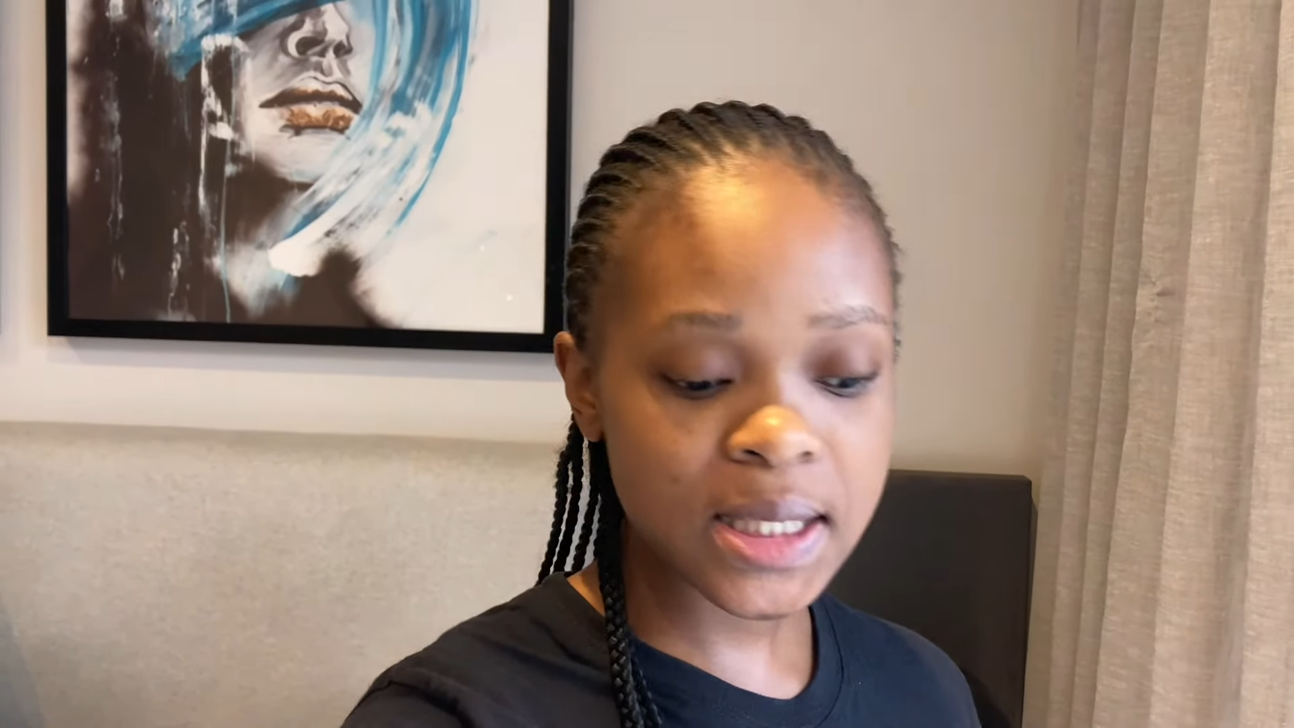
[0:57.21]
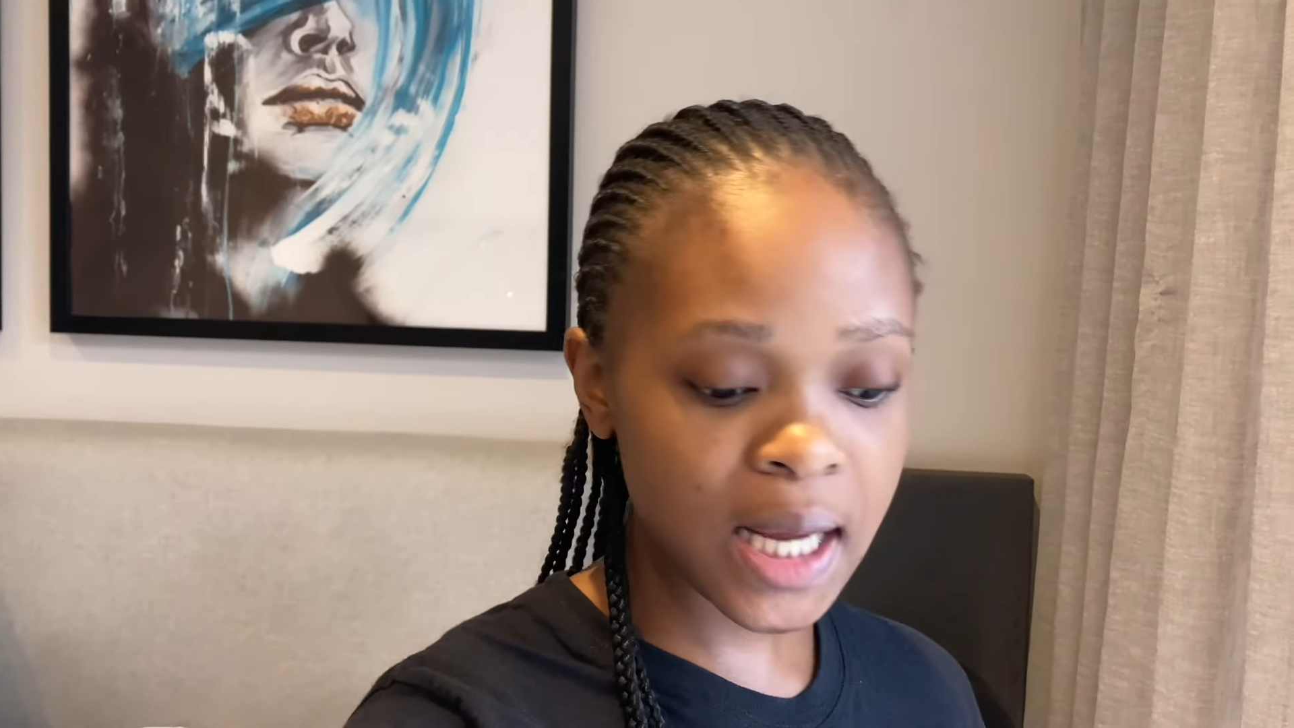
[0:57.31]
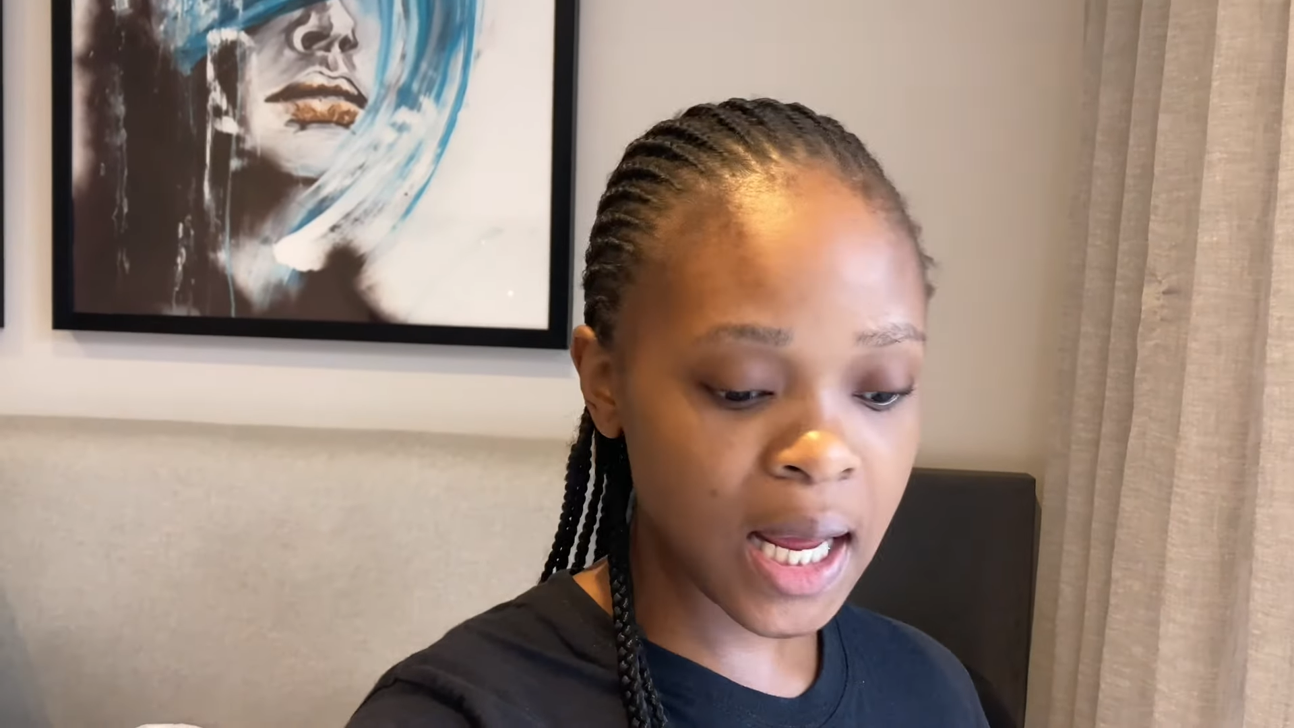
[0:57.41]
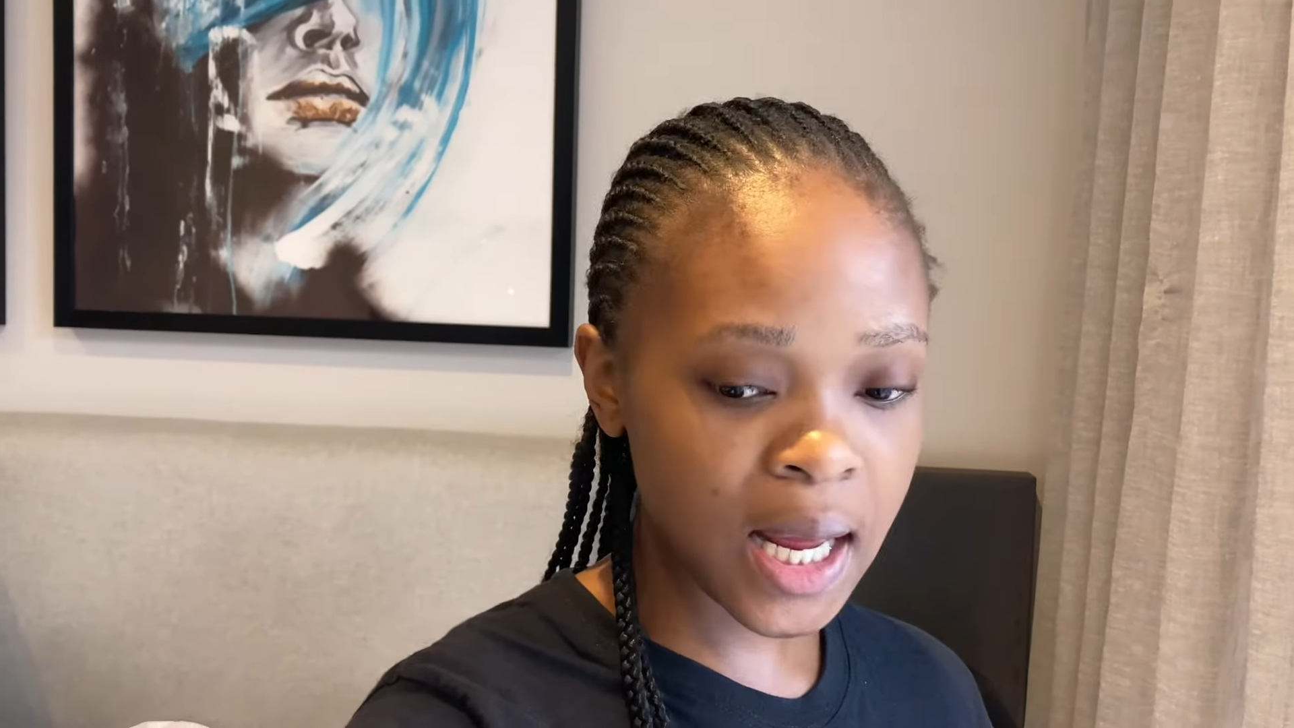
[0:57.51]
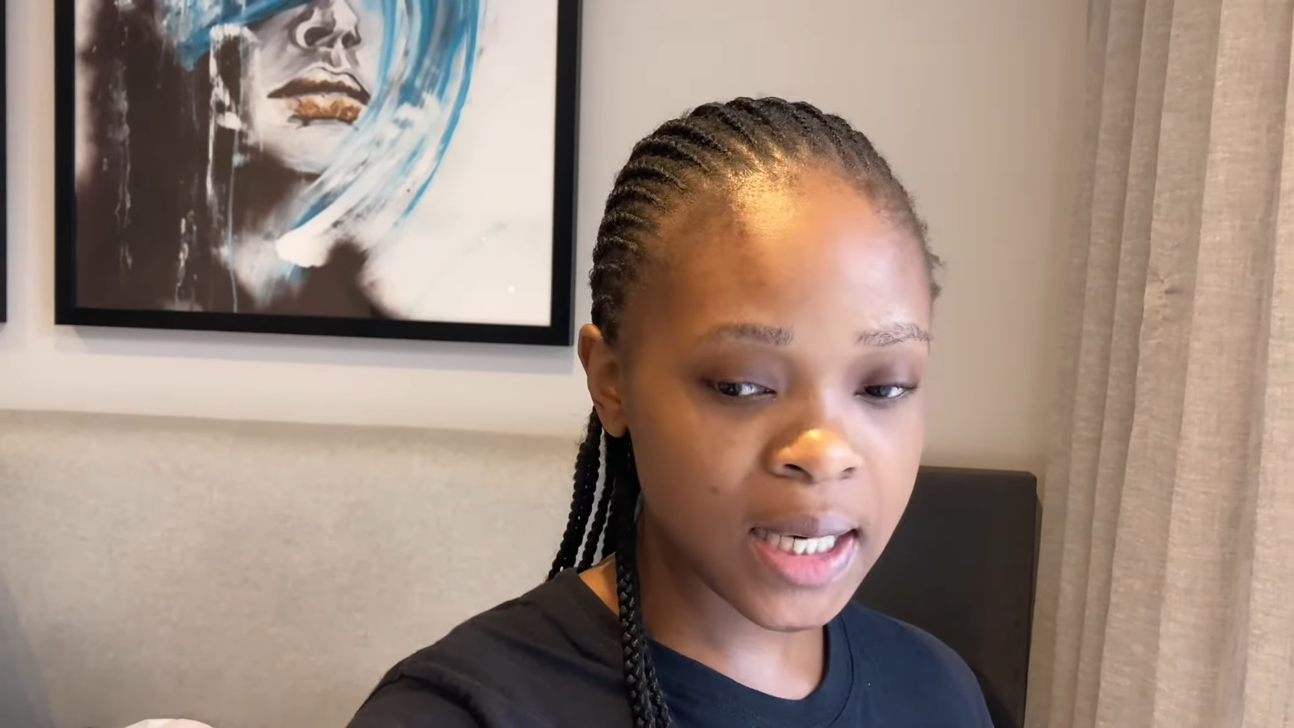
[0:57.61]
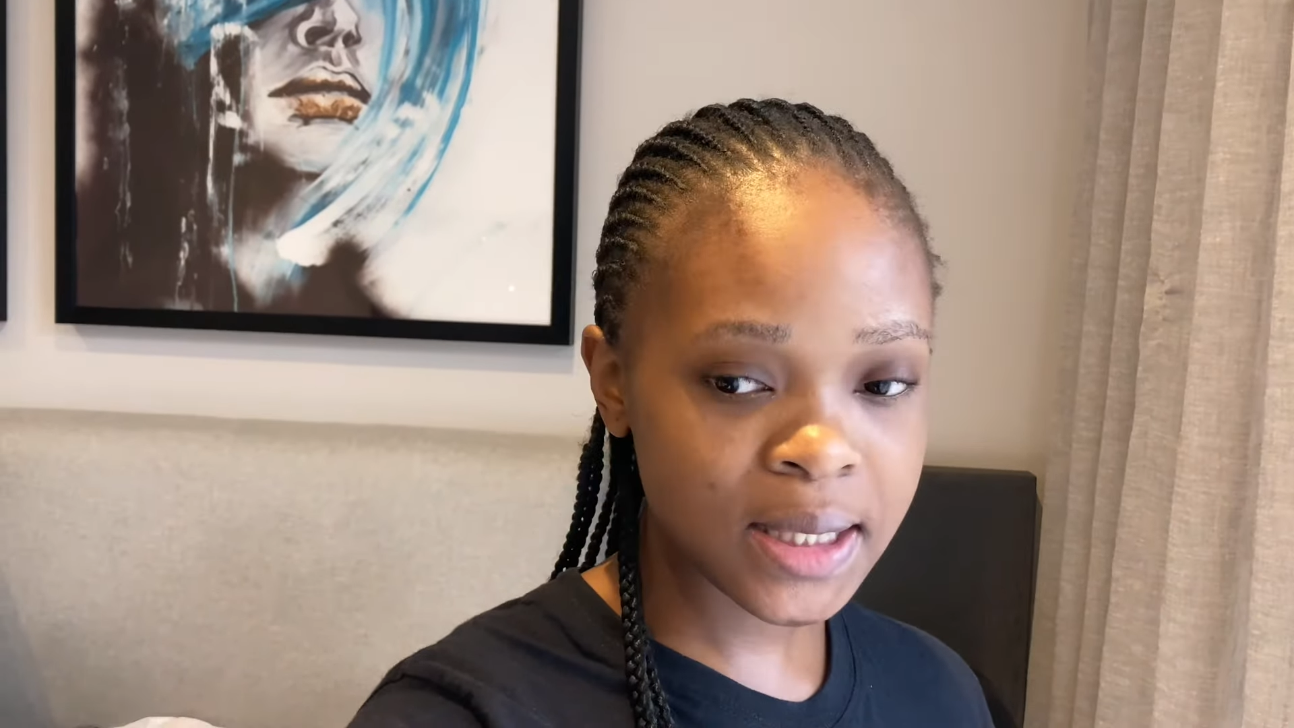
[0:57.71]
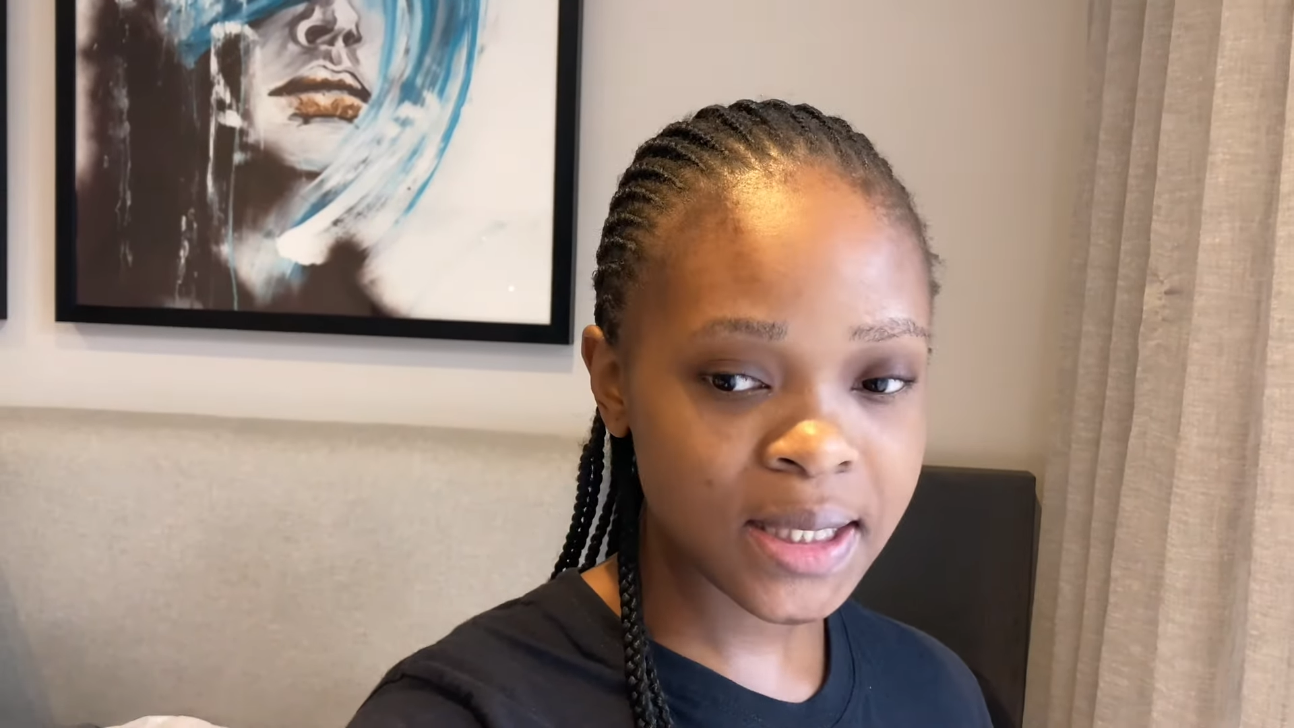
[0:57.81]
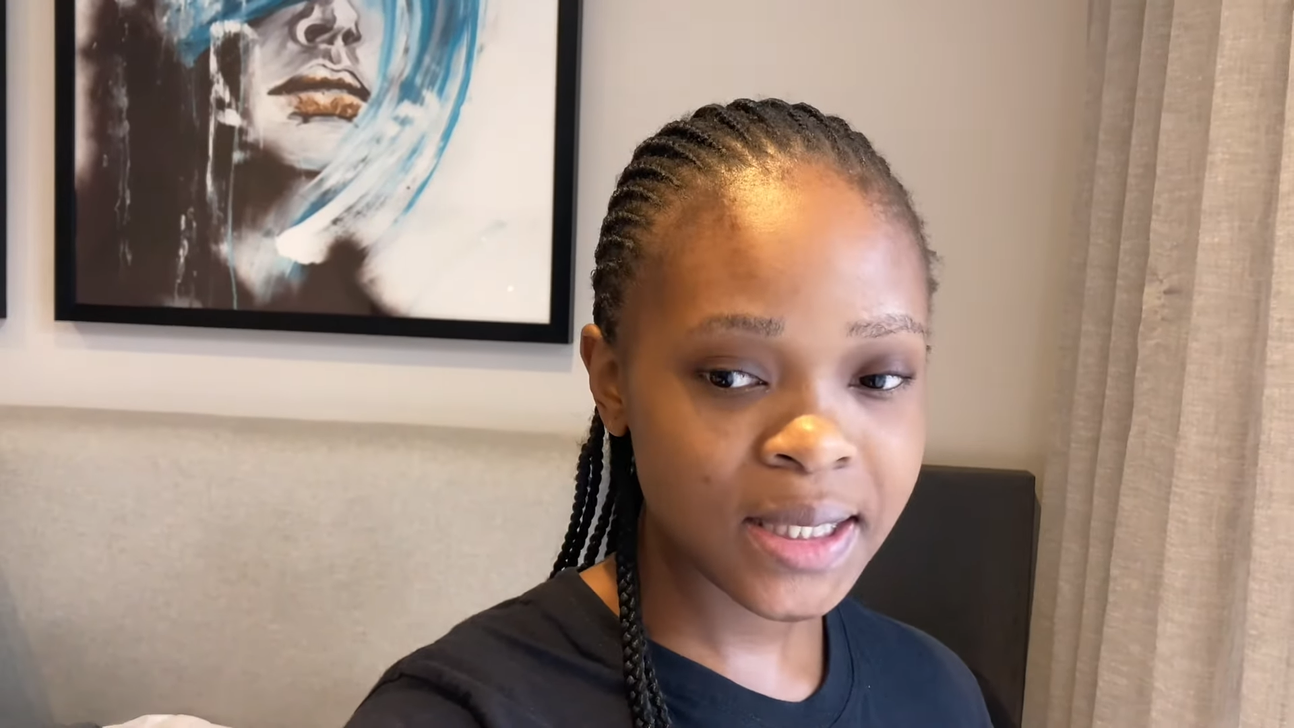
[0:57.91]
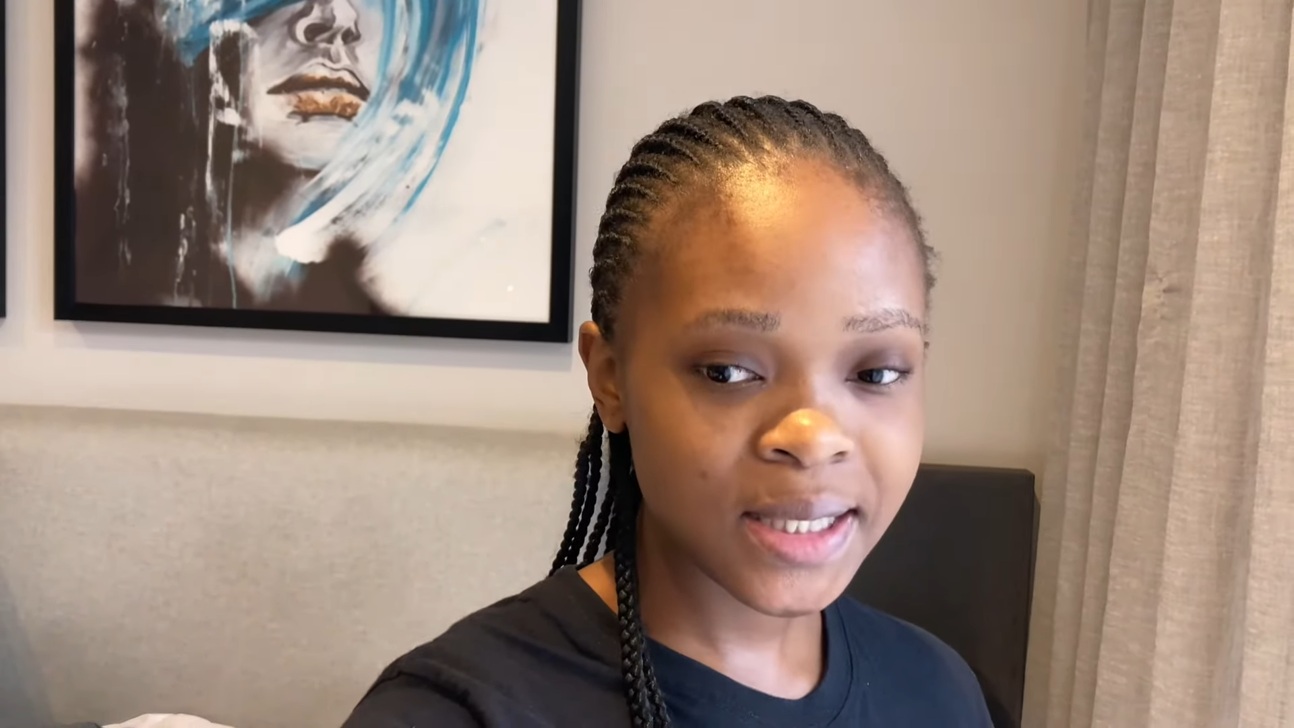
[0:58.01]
and